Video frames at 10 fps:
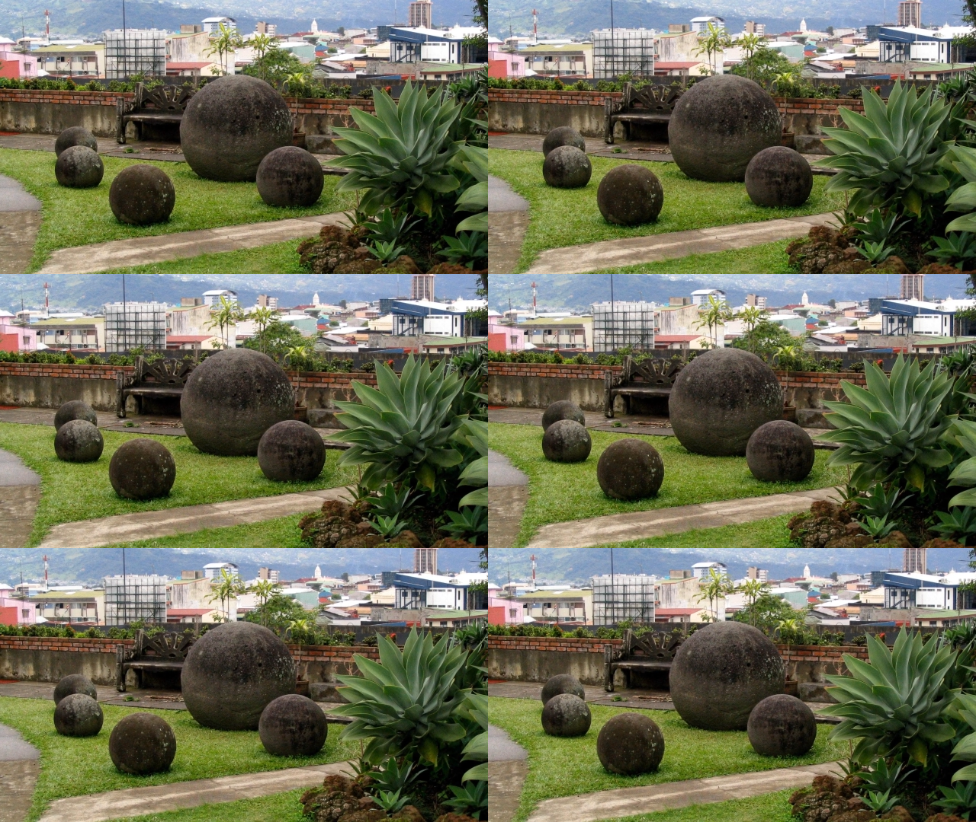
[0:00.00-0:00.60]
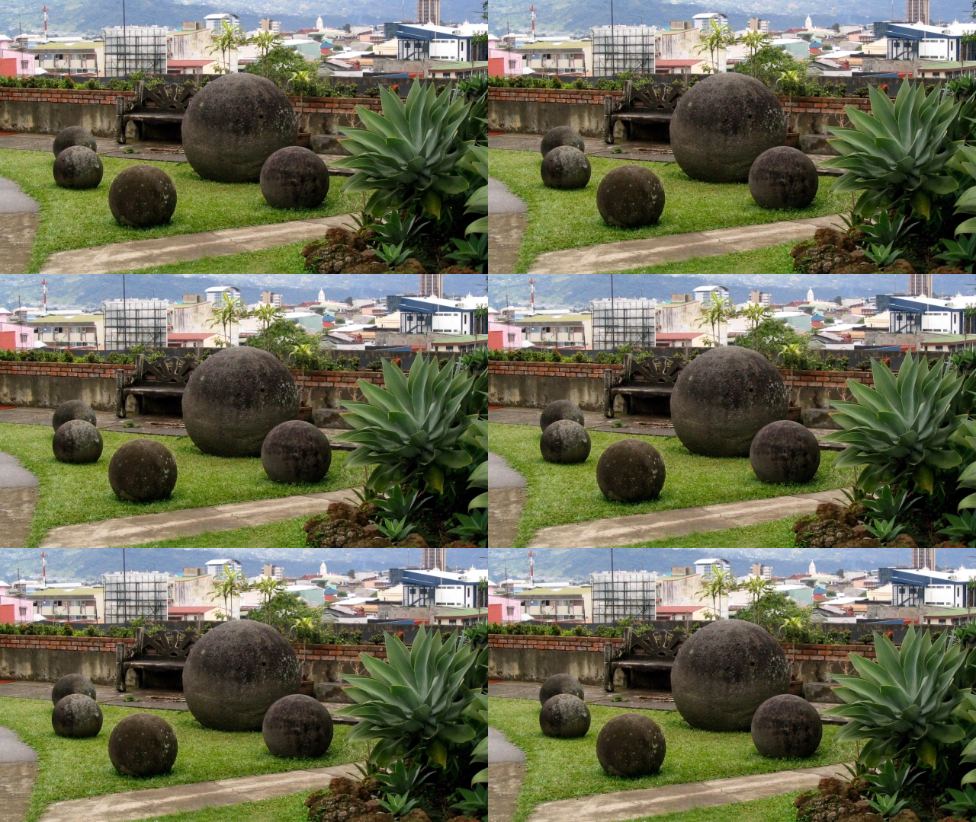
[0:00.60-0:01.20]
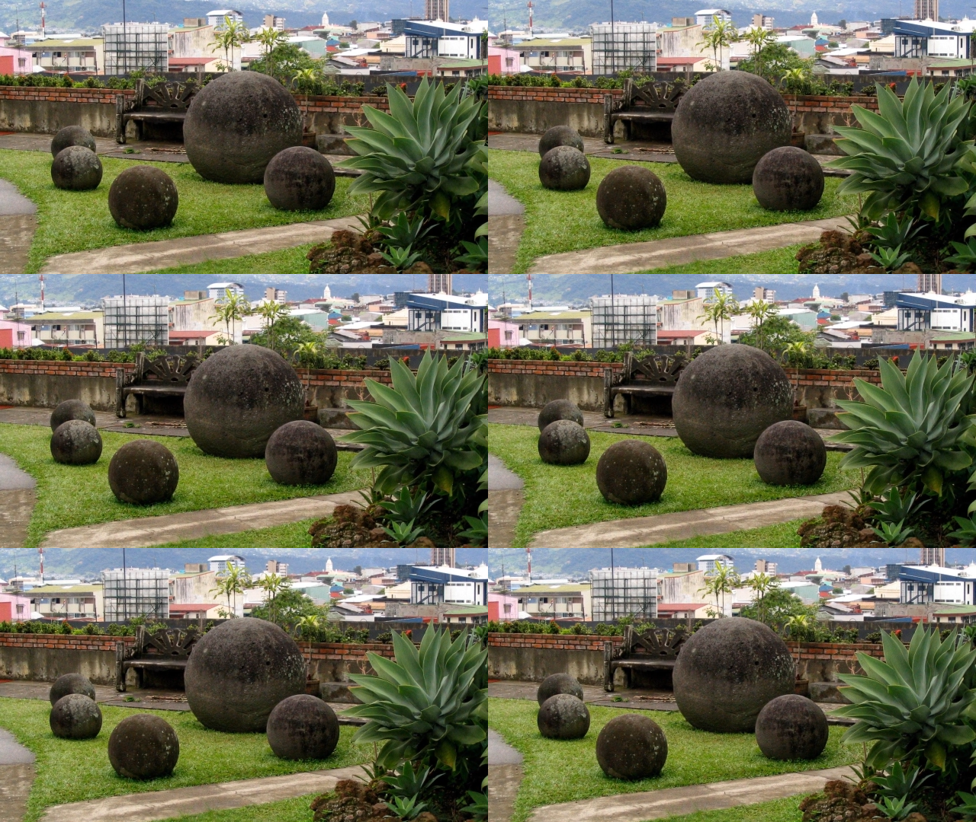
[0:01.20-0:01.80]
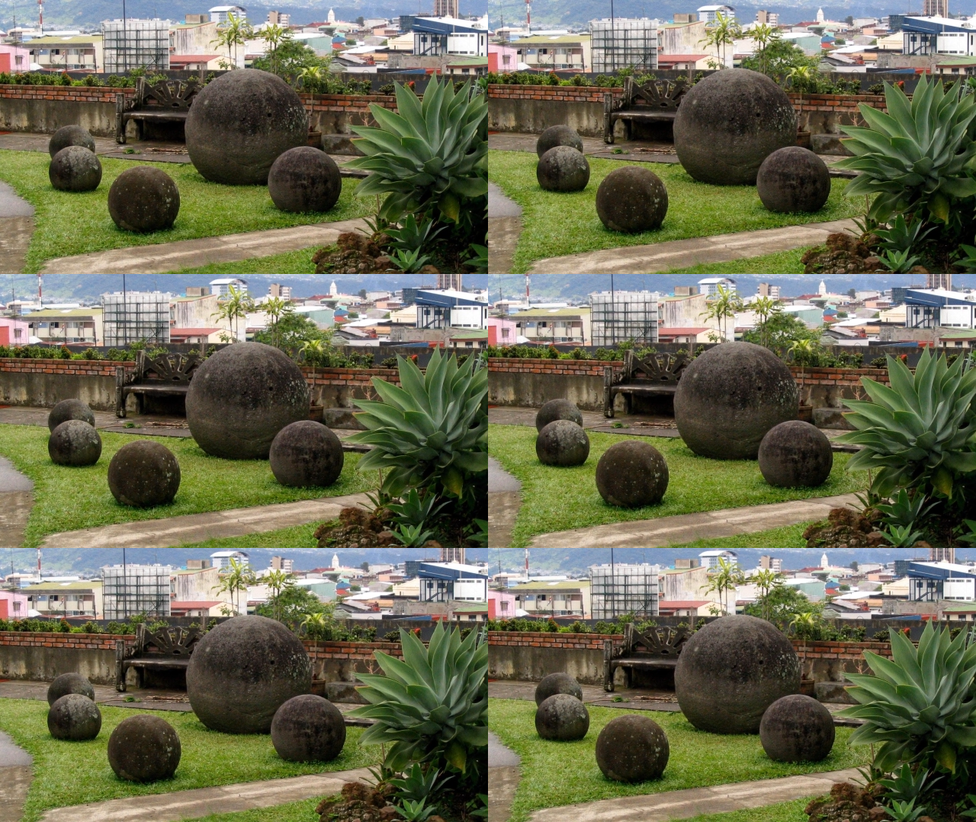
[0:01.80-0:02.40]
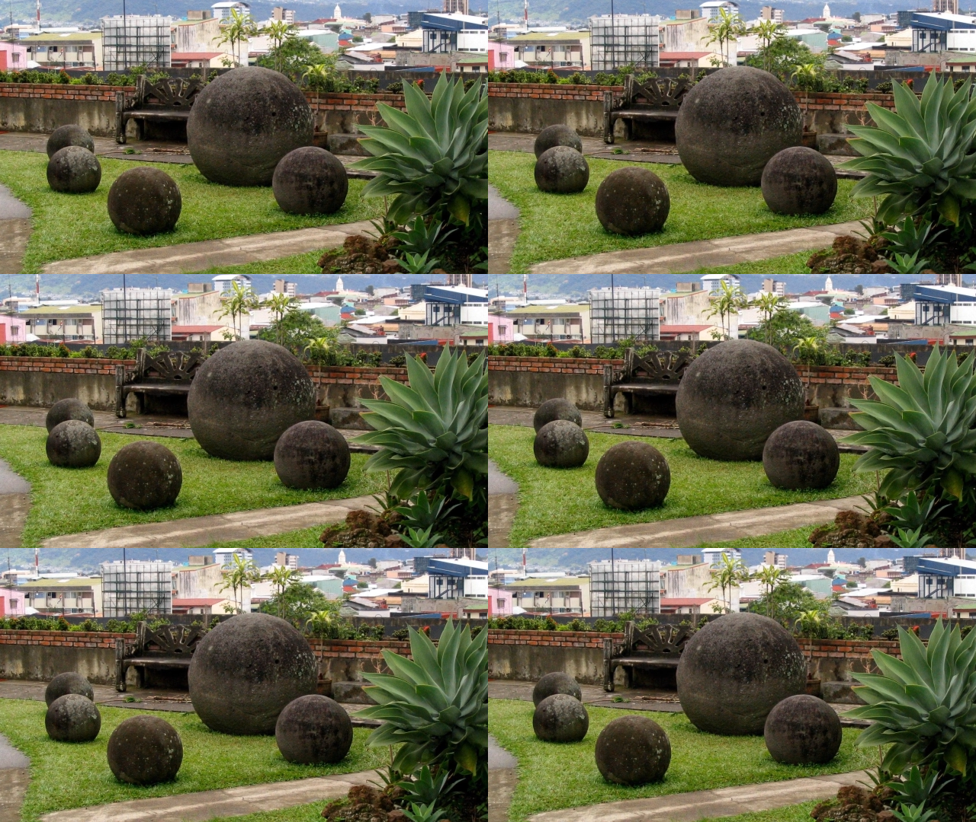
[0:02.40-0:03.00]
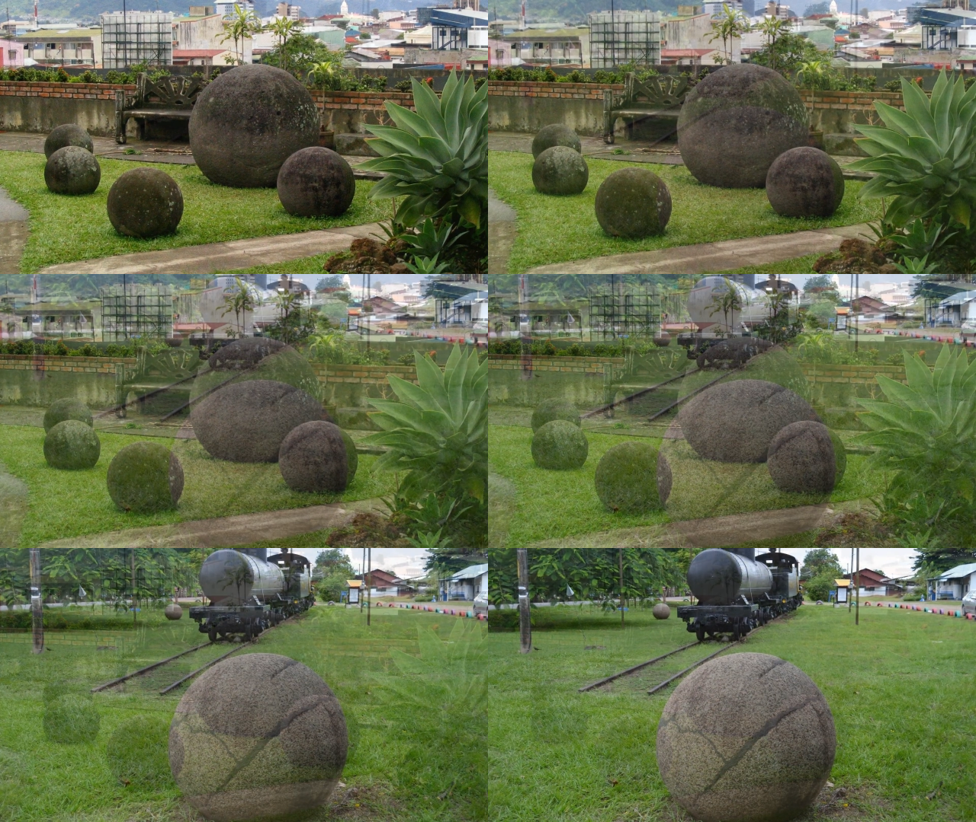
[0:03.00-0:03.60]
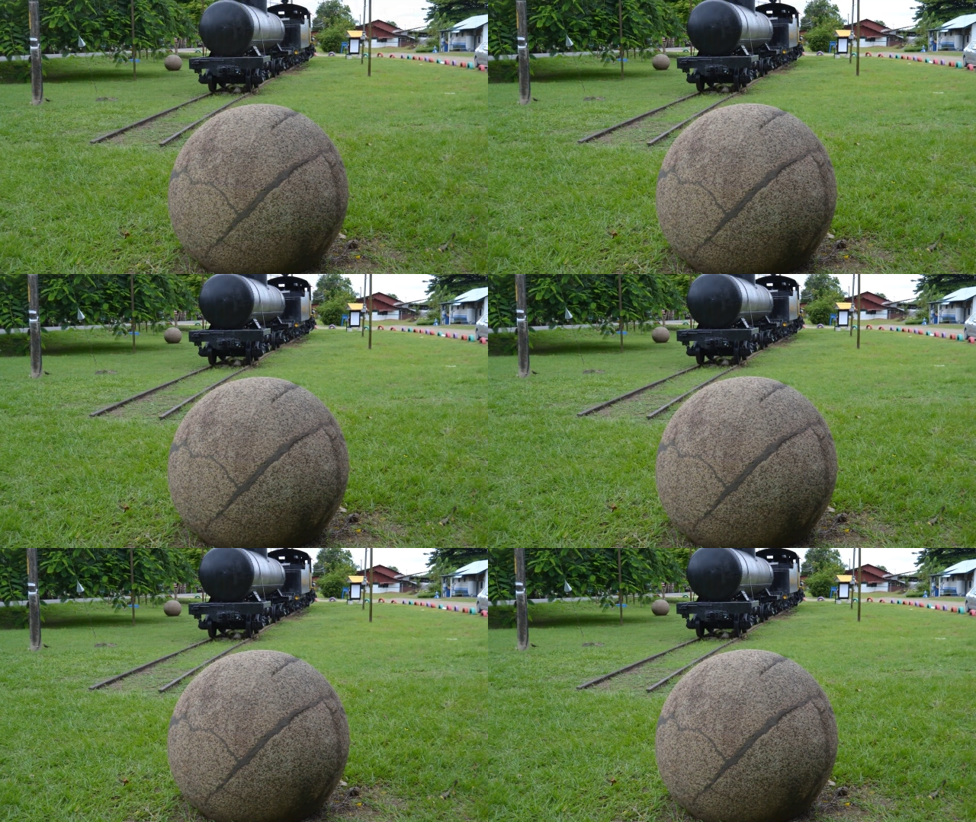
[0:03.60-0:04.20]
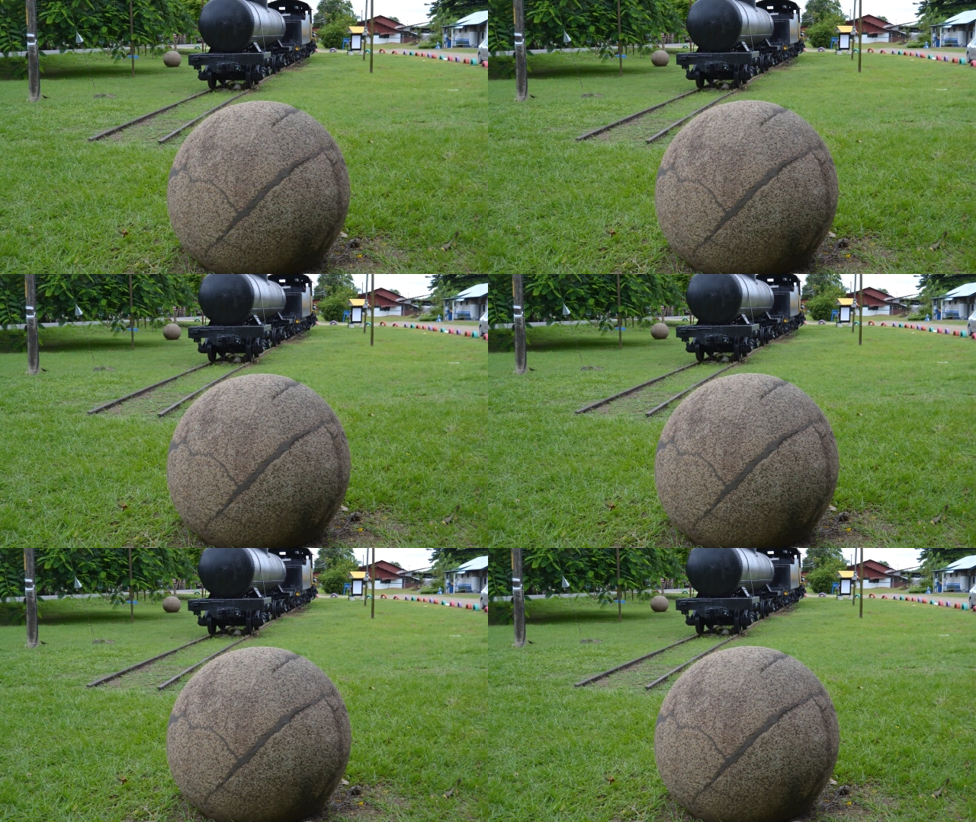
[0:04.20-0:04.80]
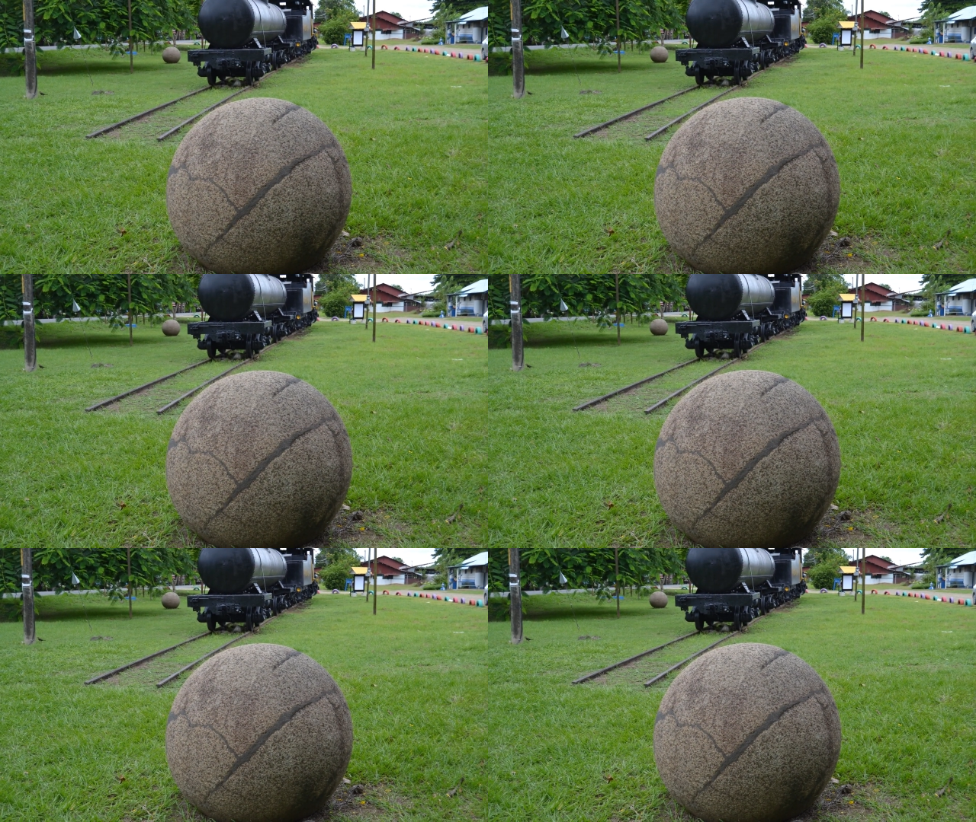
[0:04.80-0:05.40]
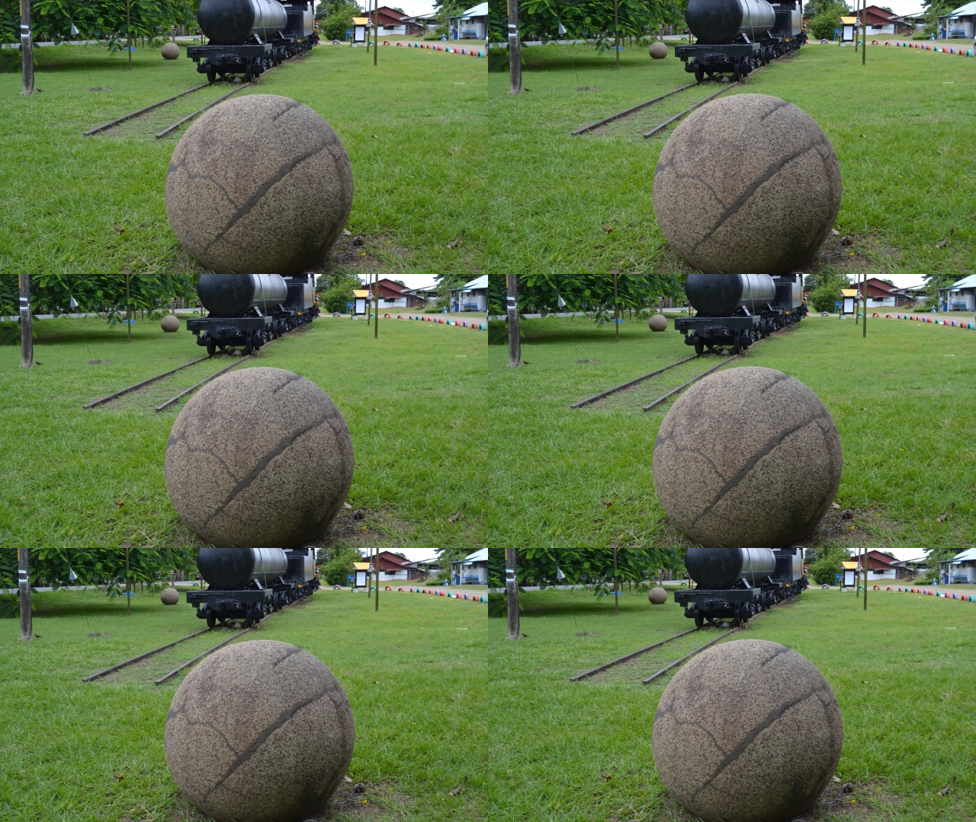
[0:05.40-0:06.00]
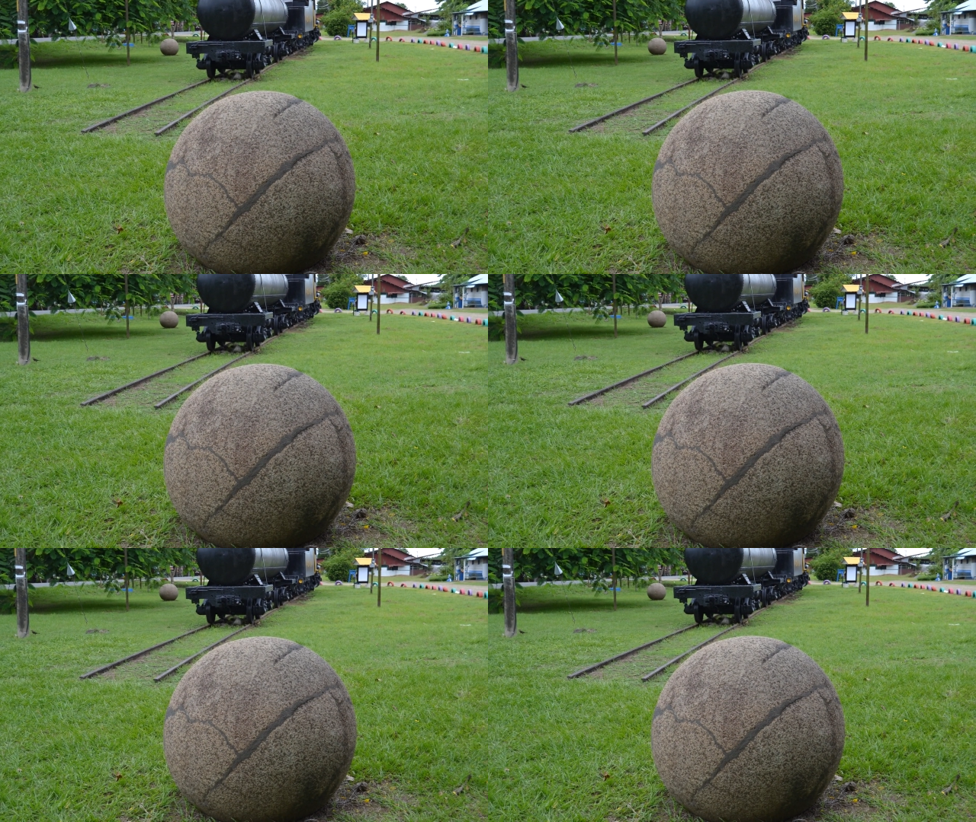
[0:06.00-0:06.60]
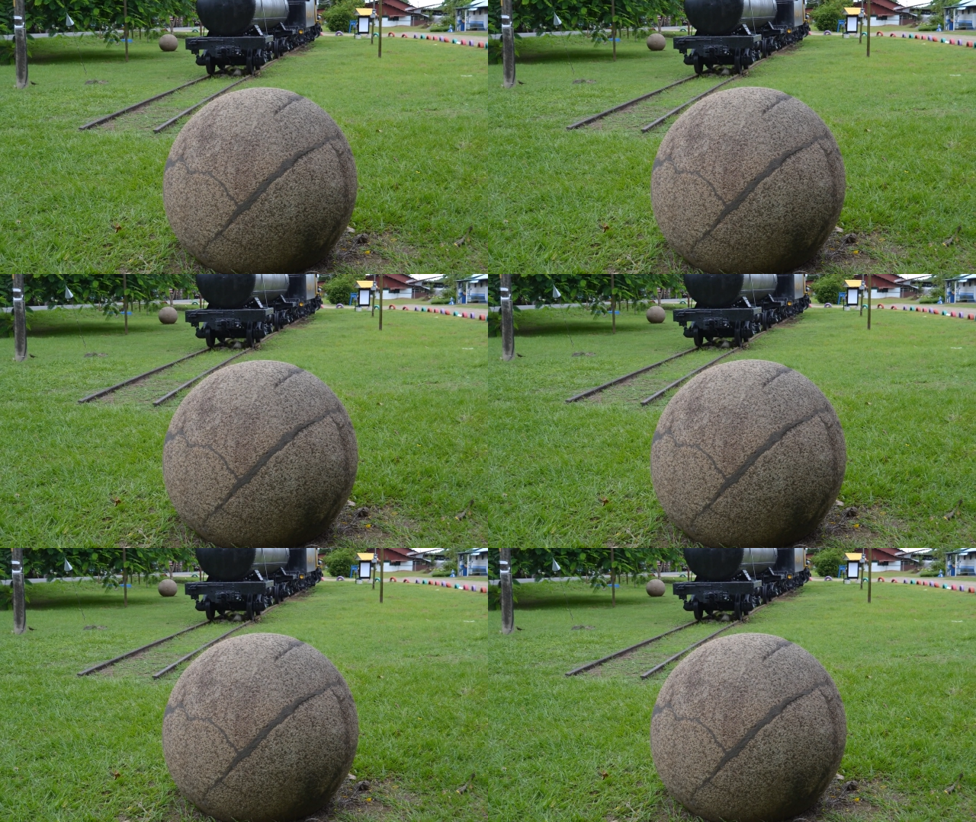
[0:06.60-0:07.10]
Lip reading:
(no speaker visible)